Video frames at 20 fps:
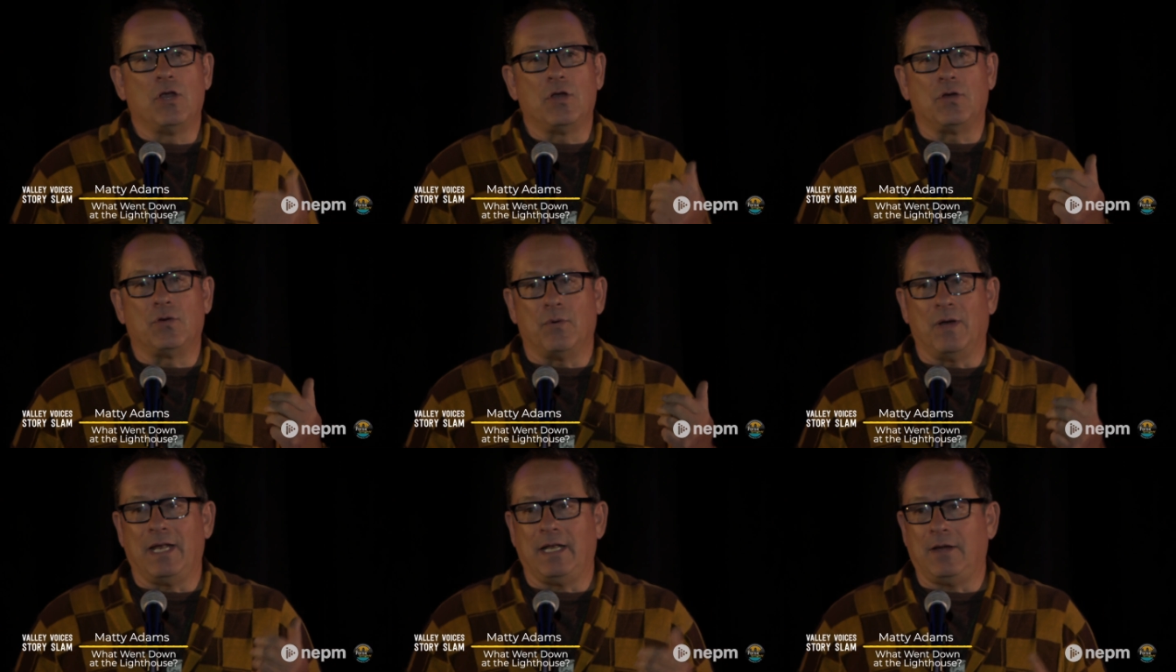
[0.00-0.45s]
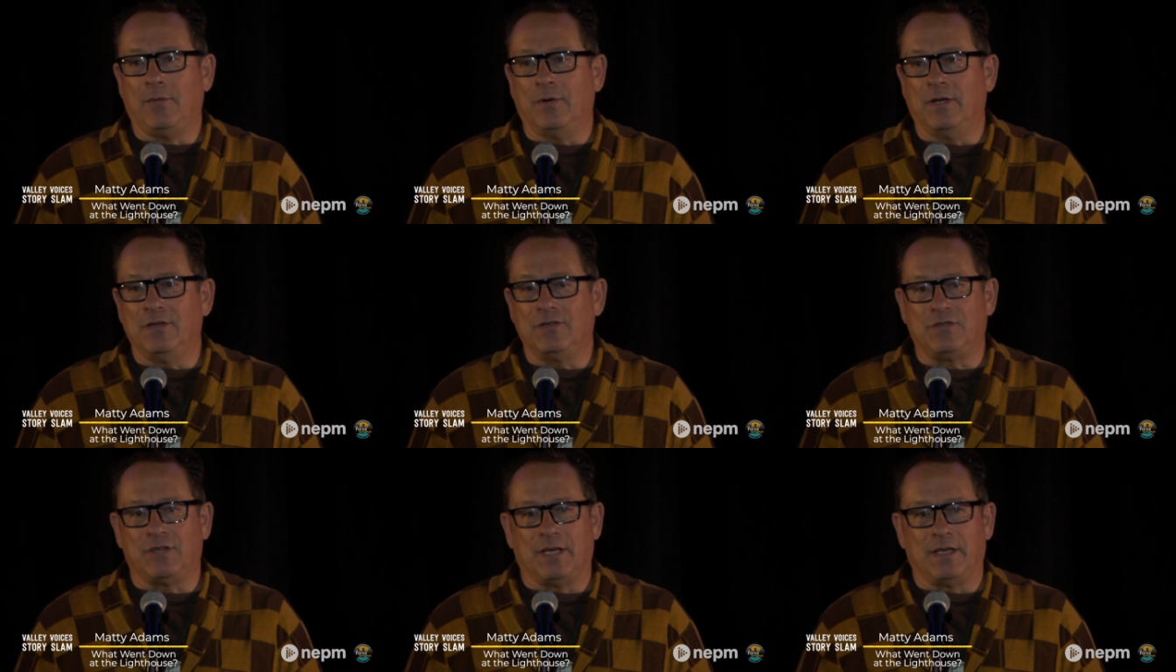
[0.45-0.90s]
Granny
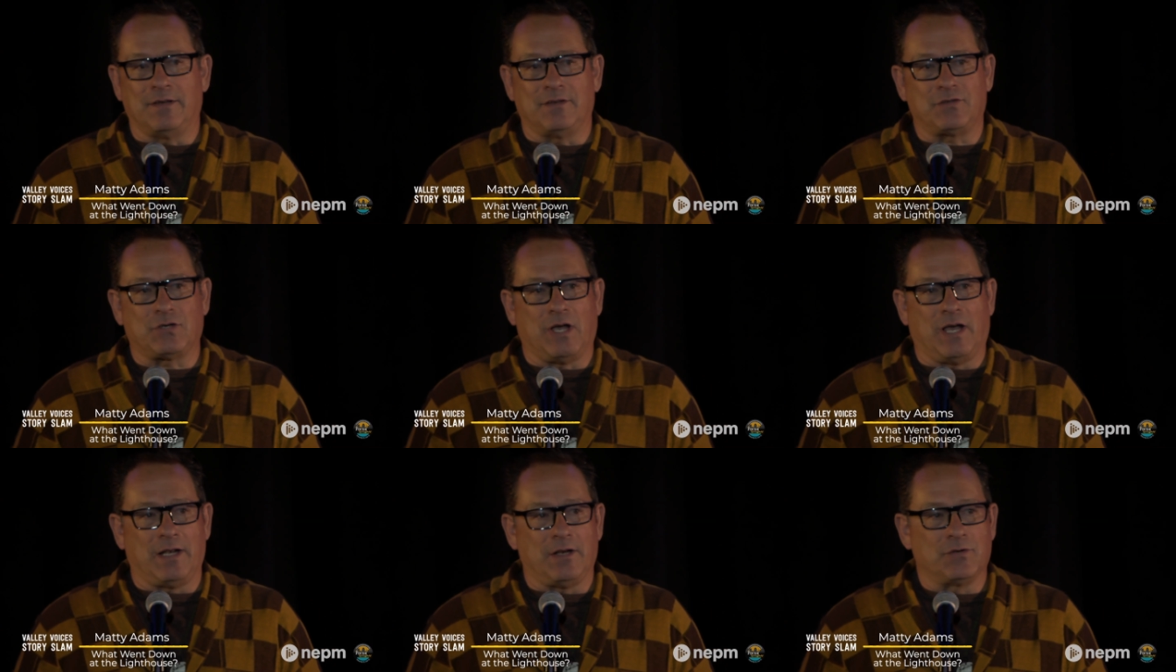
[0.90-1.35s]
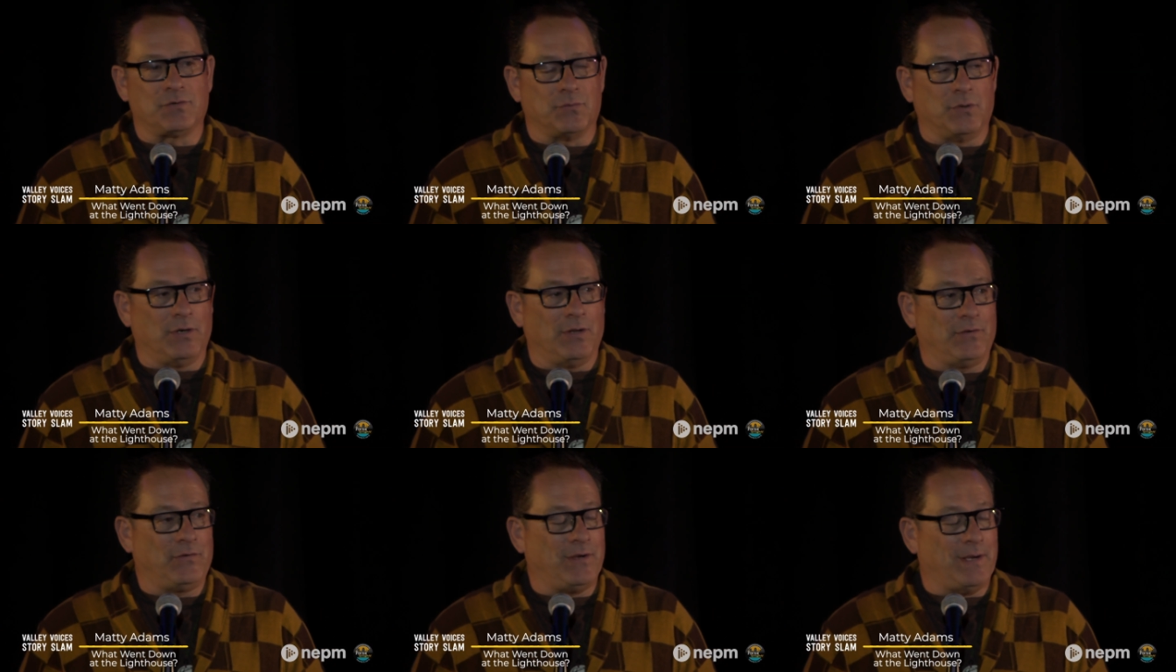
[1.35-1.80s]
was uh, Scottish
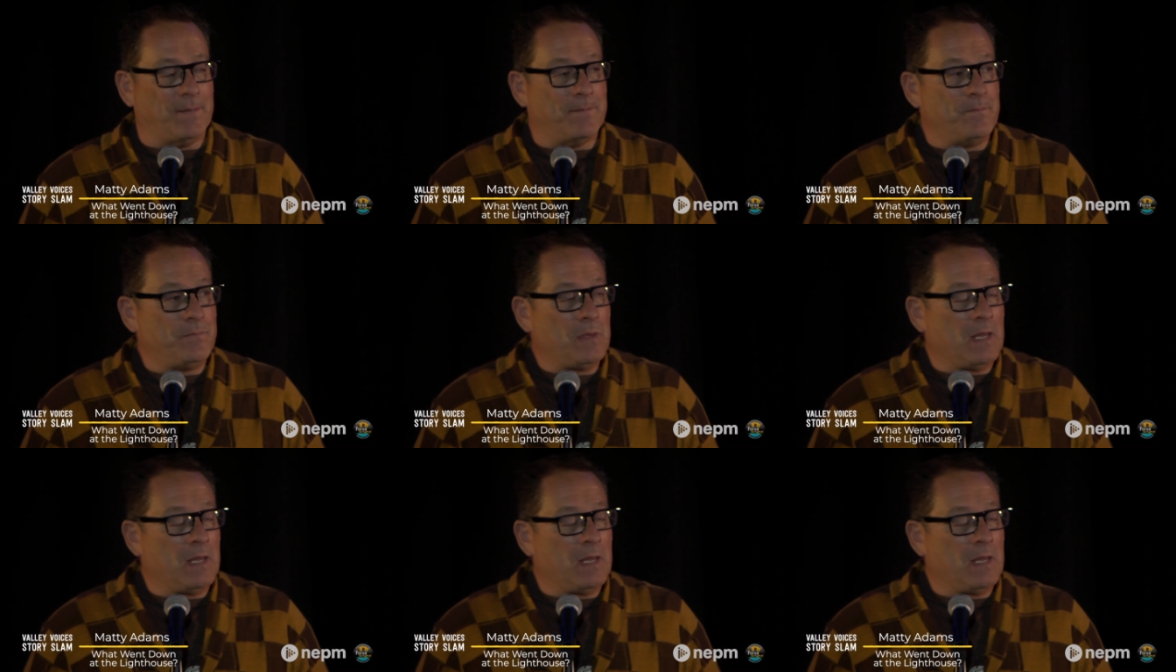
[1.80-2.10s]
royalty.